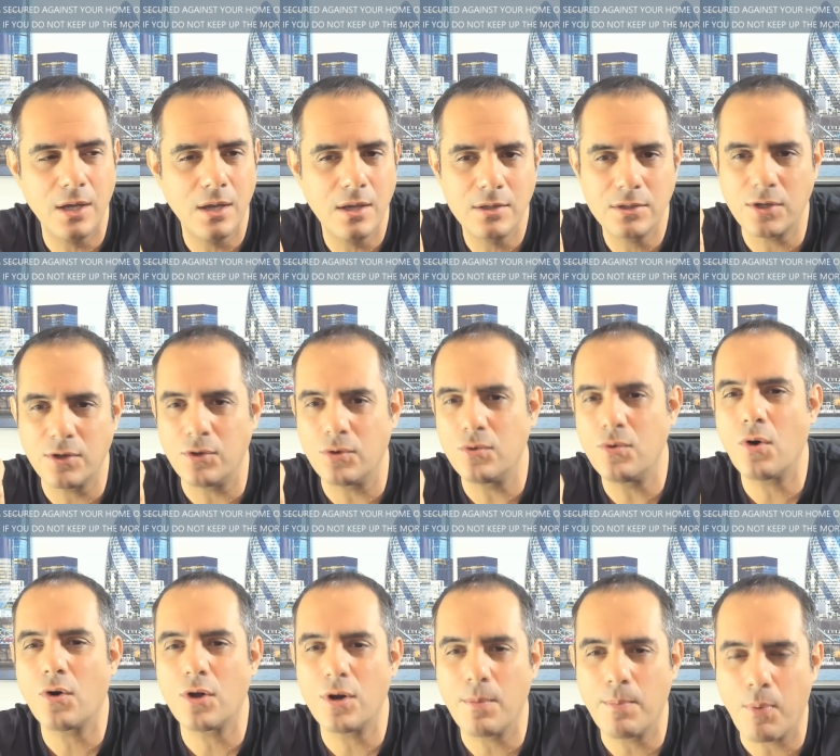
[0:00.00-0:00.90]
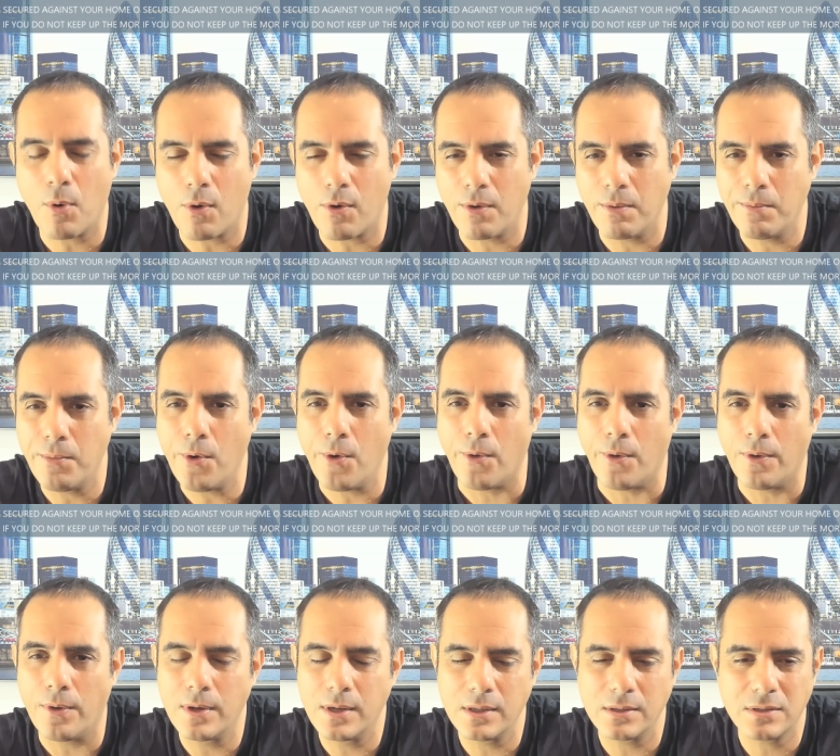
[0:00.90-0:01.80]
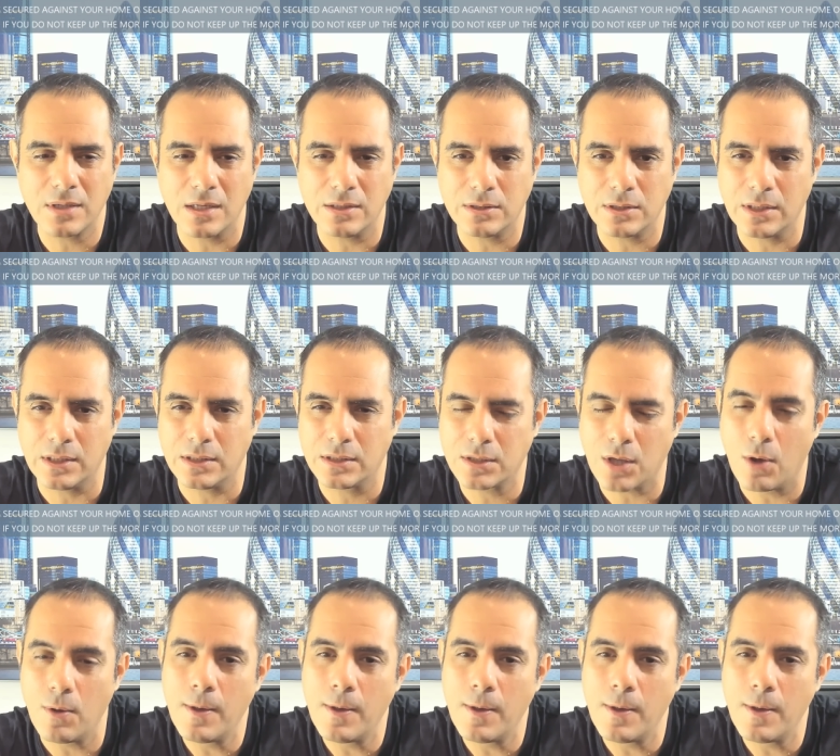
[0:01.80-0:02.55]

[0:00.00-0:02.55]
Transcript: So you're not going to borrow more, essentially. So